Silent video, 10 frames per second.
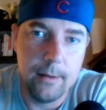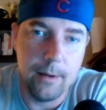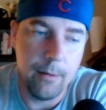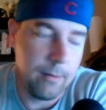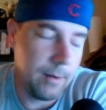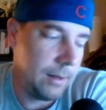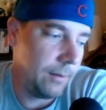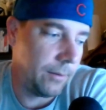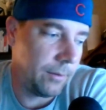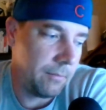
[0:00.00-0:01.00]
and
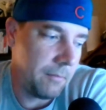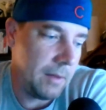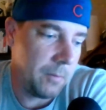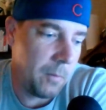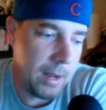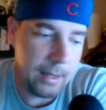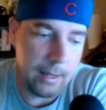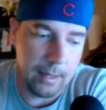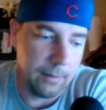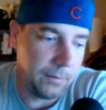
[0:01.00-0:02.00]
he's awake
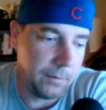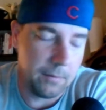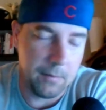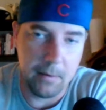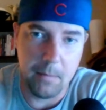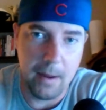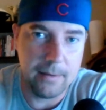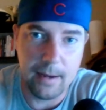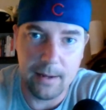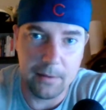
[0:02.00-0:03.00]
and he's
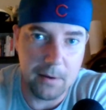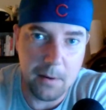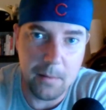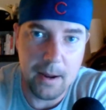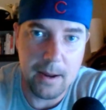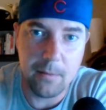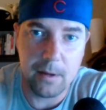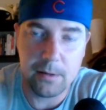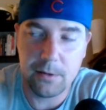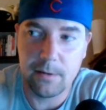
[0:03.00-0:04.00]
maintaining his airway,
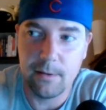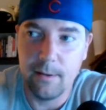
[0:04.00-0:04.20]
which